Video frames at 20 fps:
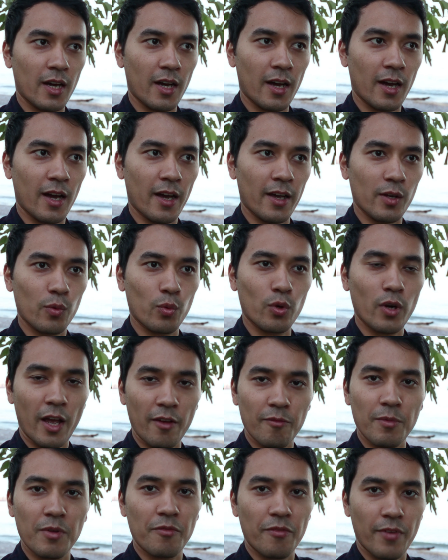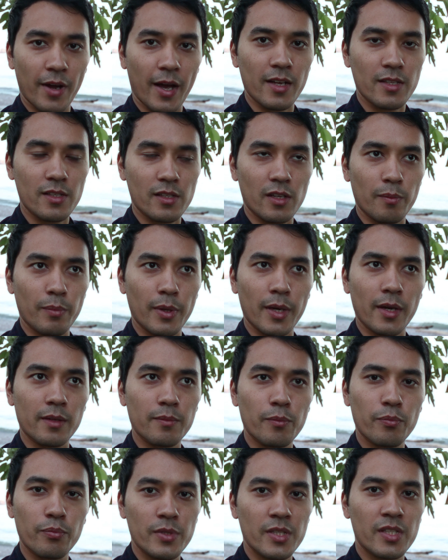it would have been faster, but
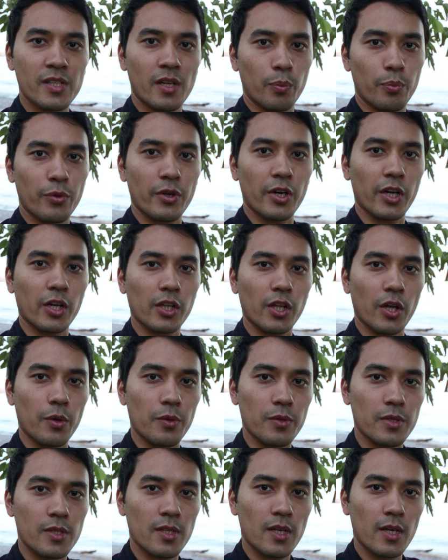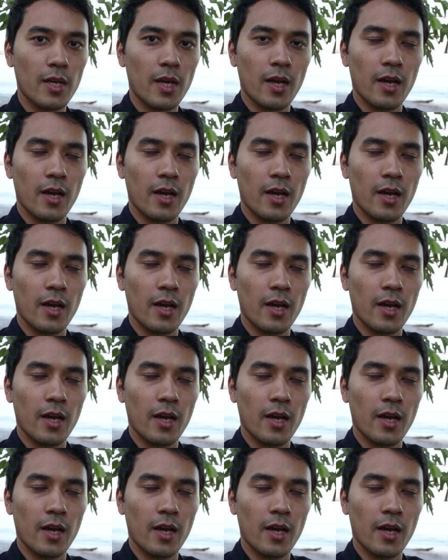still pretty close.